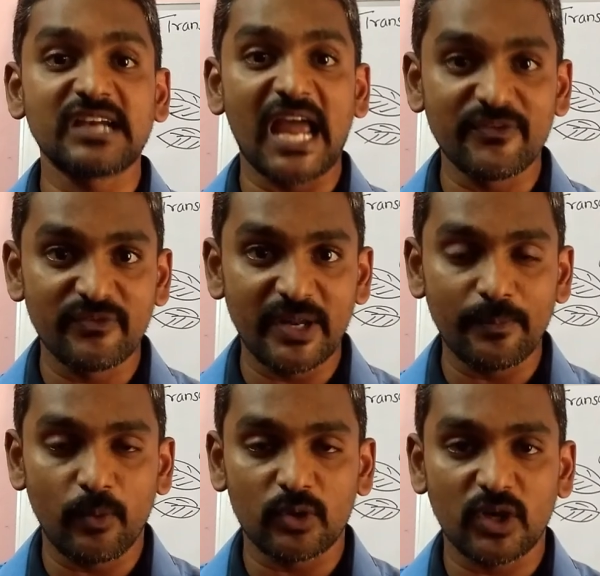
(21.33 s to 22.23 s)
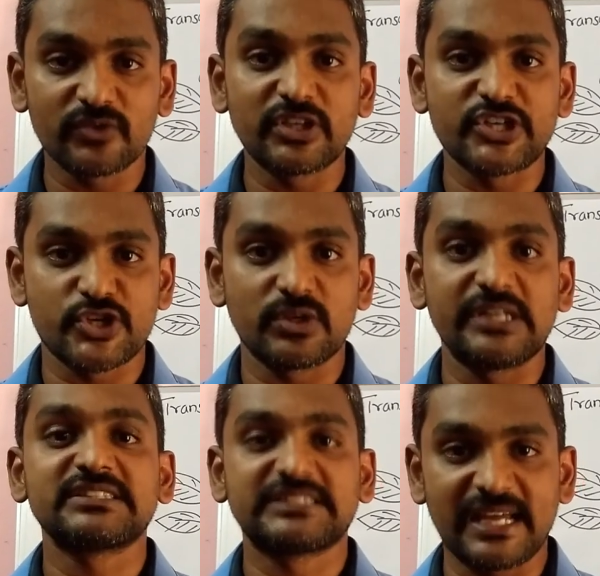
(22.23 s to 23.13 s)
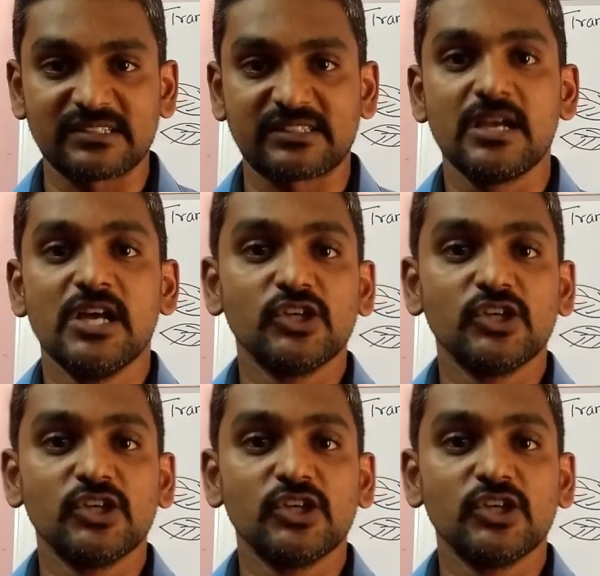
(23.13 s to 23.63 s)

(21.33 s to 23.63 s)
and every part of the tissue, that is cells.